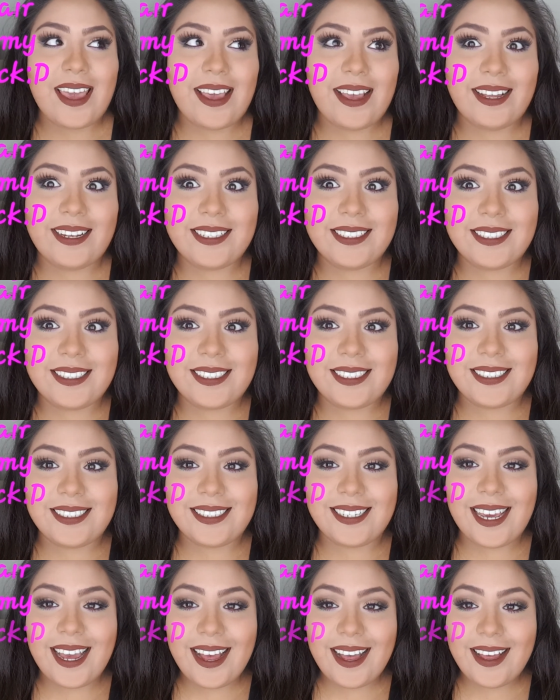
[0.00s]
and
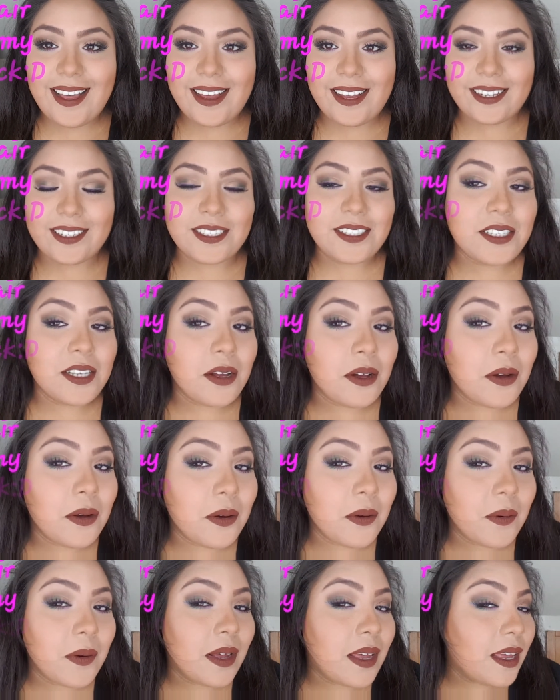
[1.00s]
yeah,
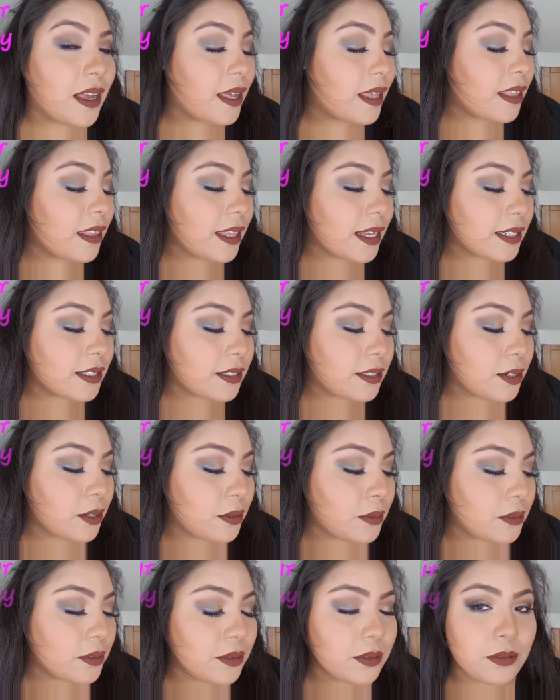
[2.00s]
so that's
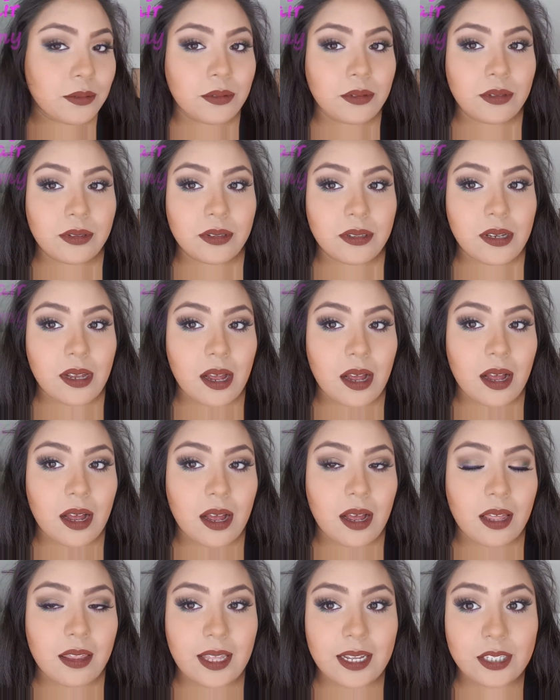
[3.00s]
who
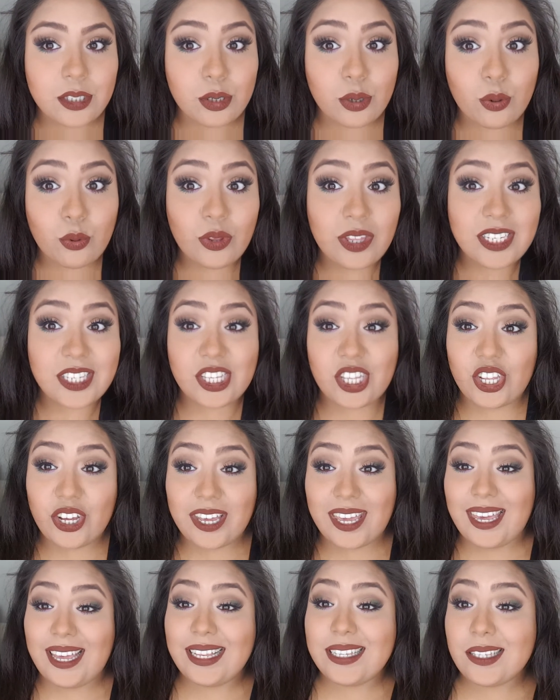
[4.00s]
this look
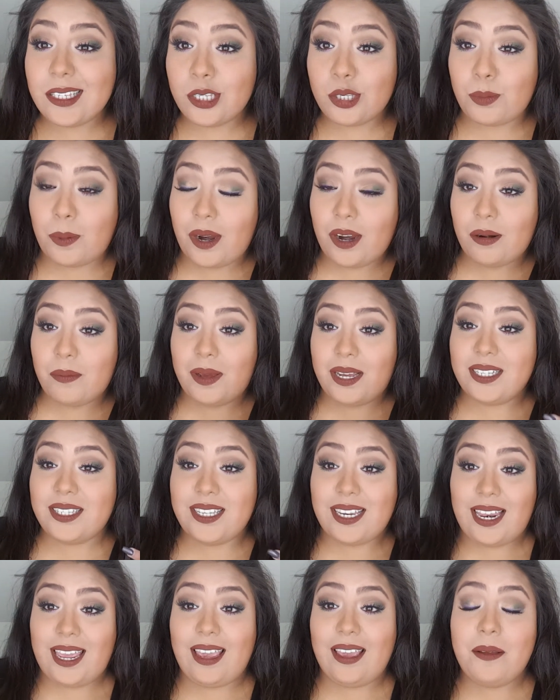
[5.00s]
is inspired by
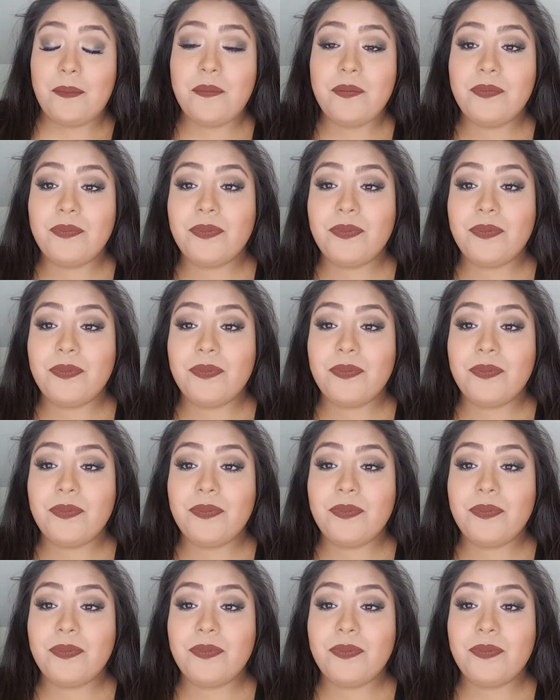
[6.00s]
today.